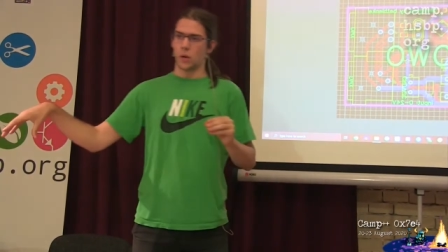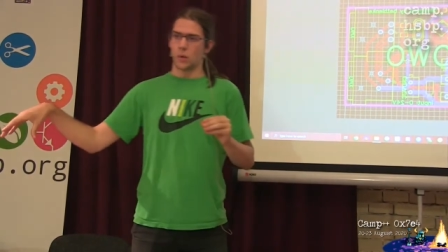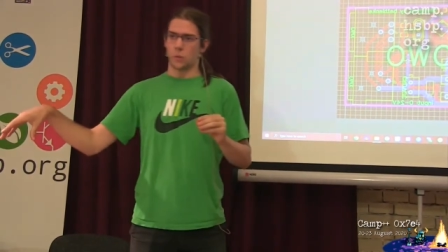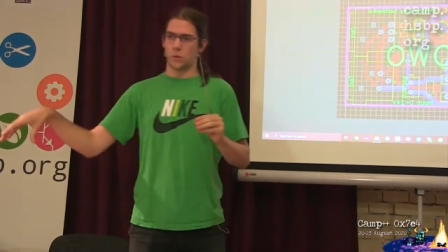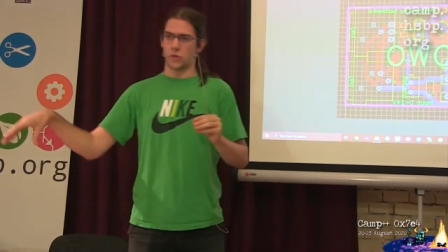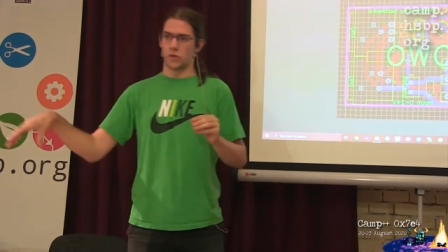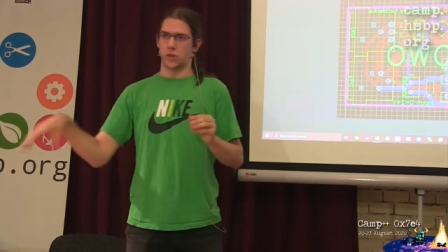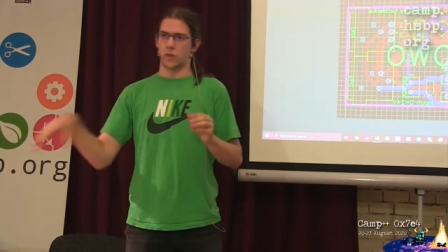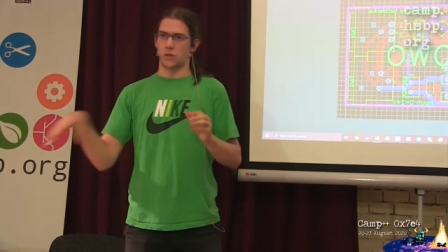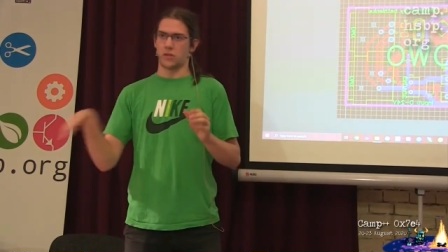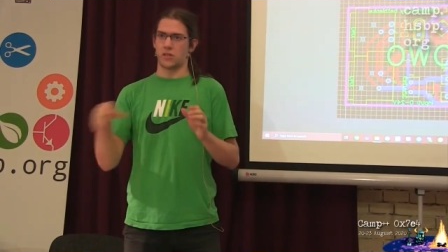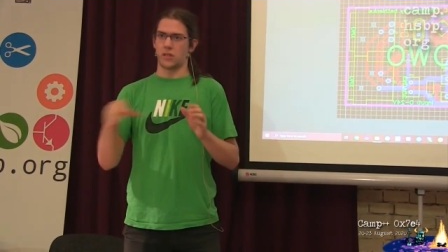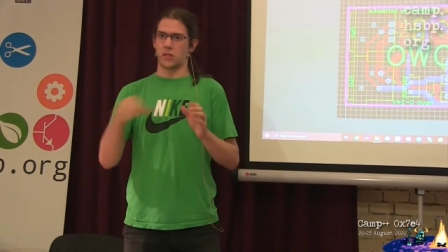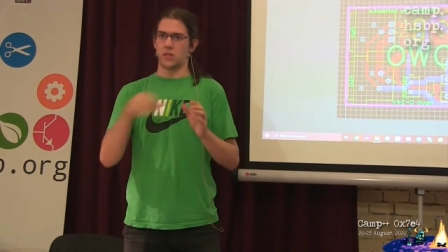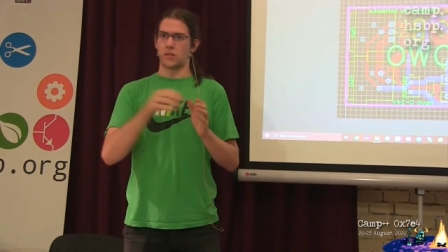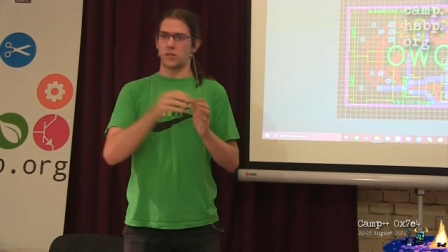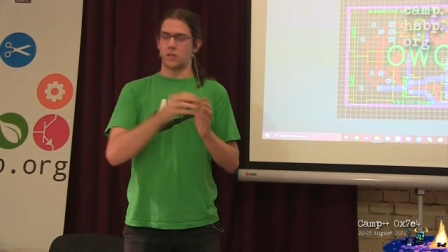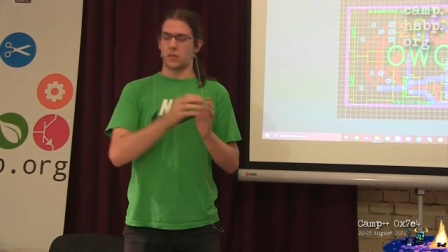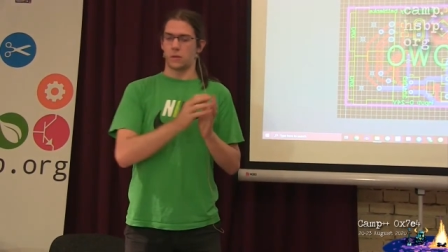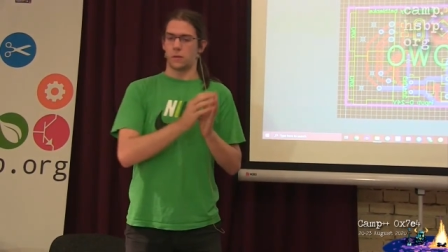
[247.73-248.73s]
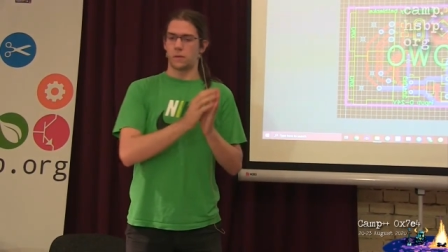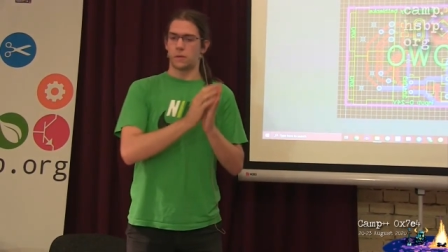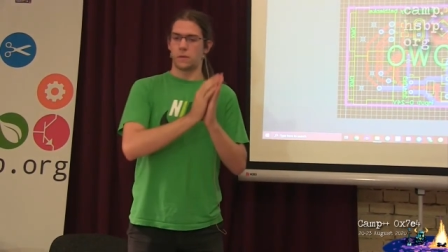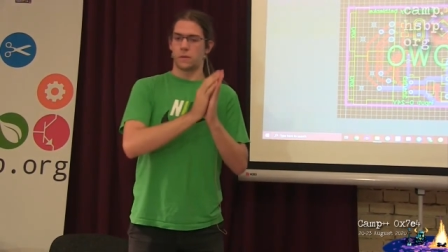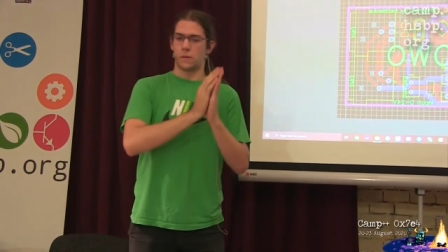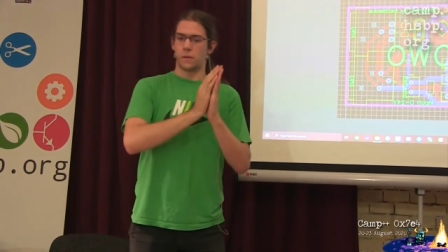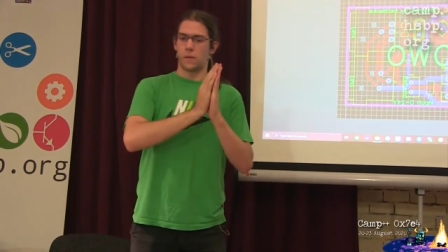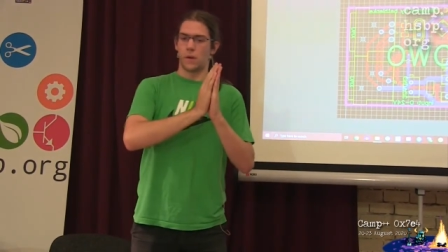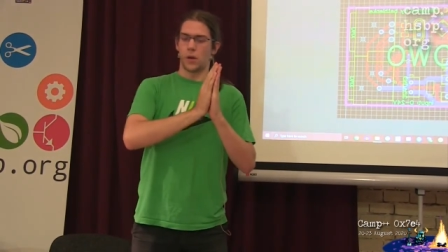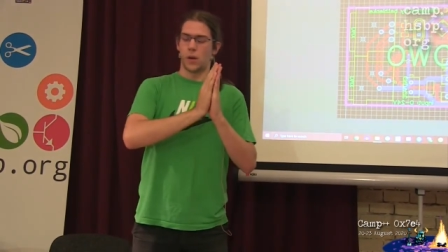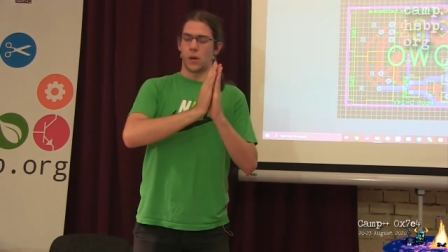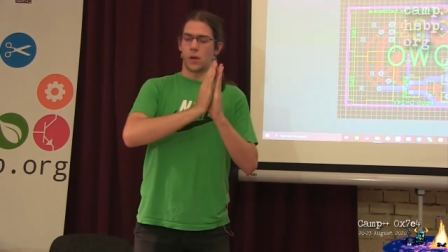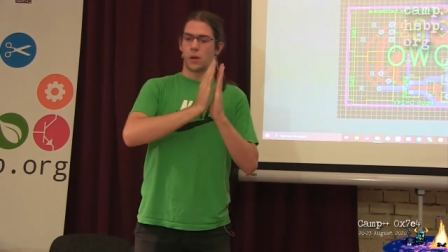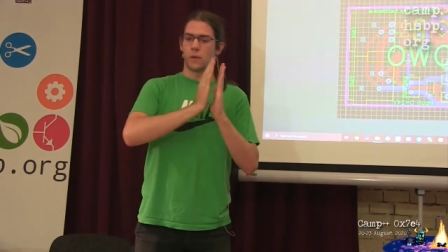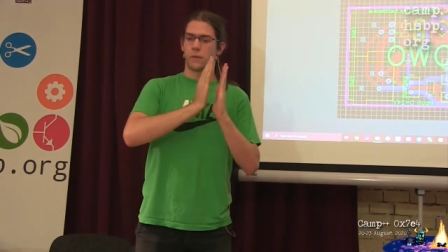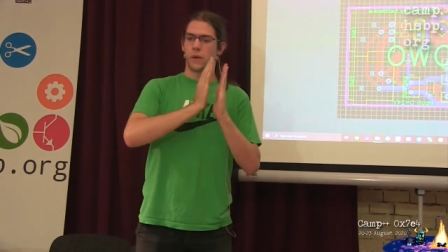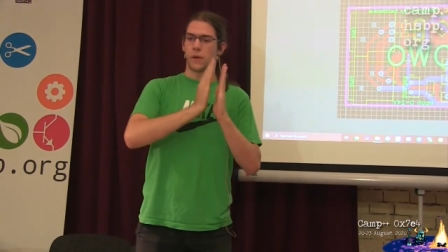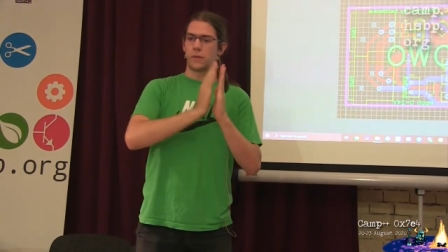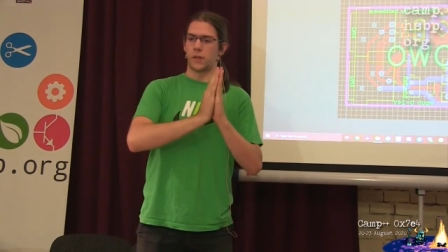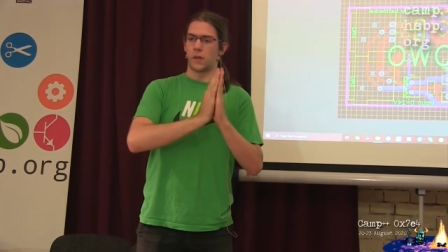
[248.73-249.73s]
which consists of uh,
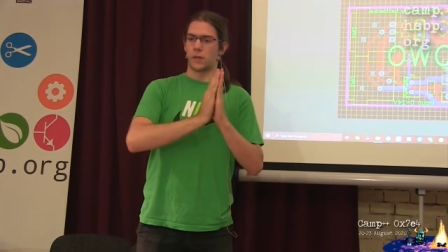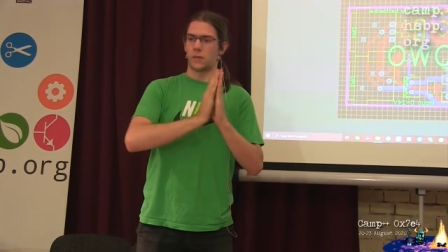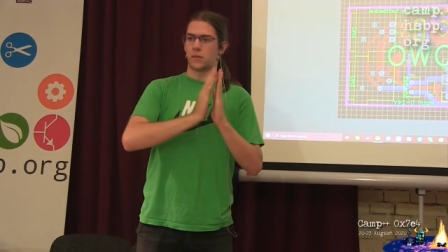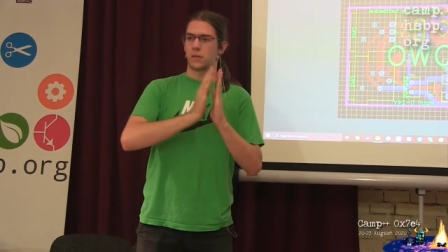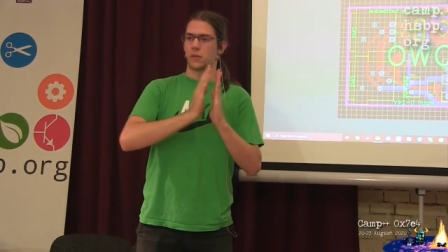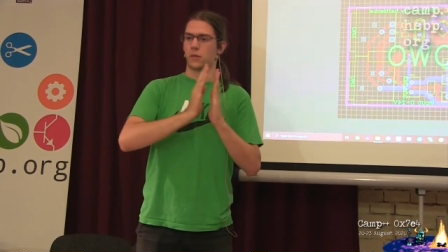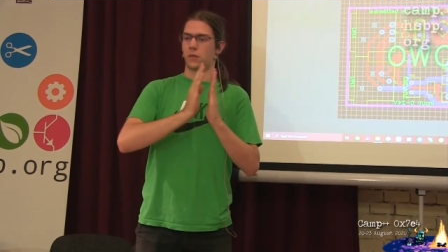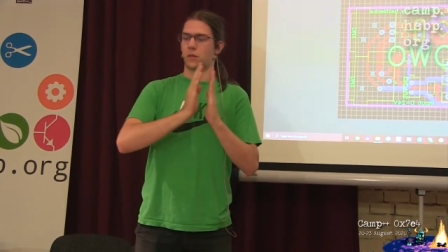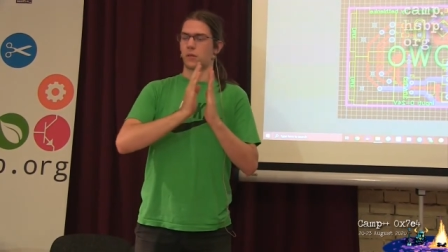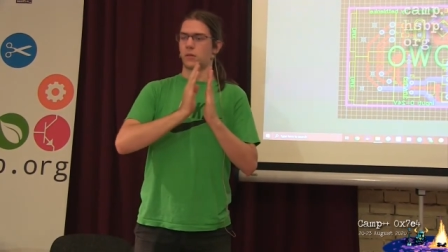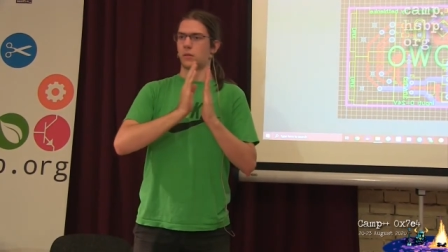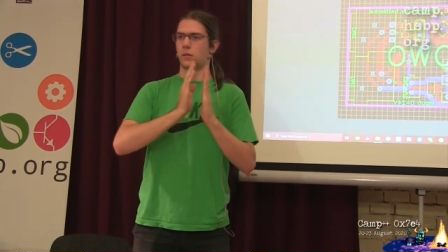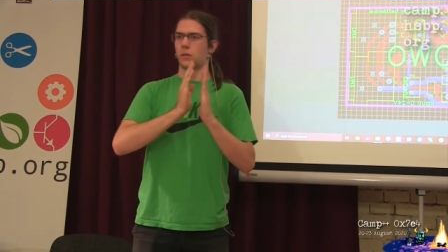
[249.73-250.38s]
uh